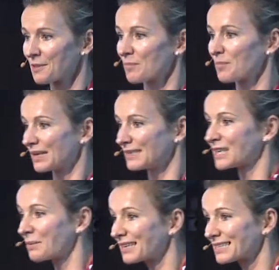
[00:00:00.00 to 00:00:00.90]
but your
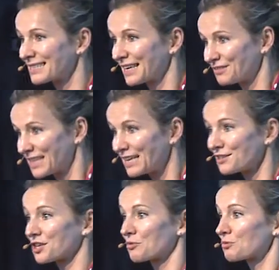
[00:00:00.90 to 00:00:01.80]
stomach doesn't have teeth,
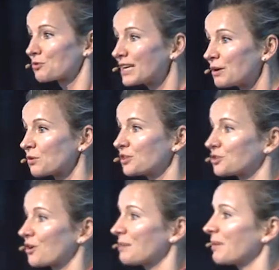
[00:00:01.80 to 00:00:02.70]
so we really want to
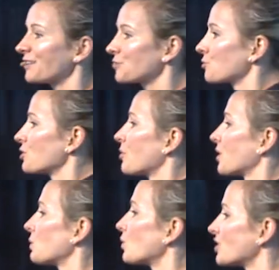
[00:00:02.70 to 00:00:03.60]
try and make sure your
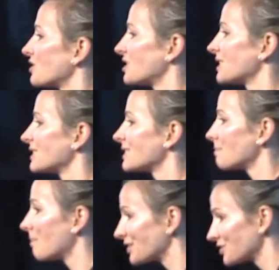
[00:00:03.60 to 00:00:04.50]
body will digest as
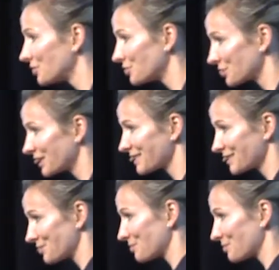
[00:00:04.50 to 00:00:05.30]
much nutrients as you